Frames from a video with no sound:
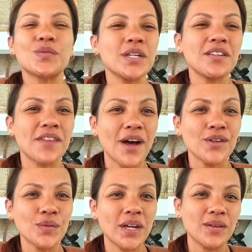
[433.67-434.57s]

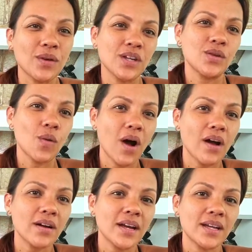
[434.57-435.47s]
reevaluate where you
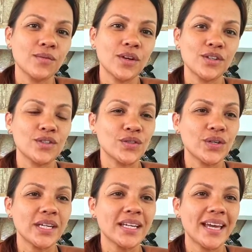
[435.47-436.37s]
are and what you're
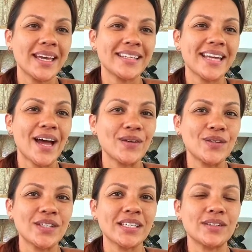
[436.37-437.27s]
doing and how
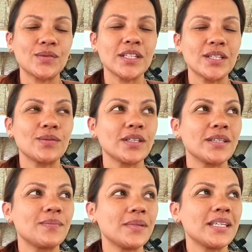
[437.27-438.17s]
you can really,
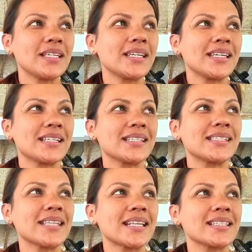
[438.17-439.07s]
really be in a
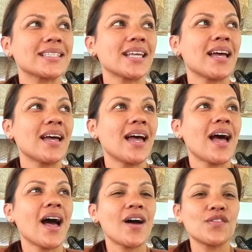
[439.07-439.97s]
sense
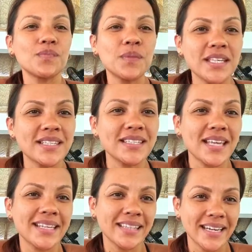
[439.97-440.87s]
of
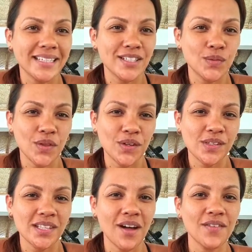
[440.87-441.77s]
peace and lightness with
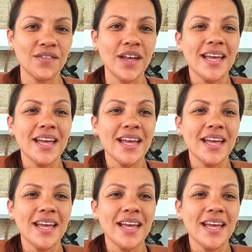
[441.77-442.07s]
yourself.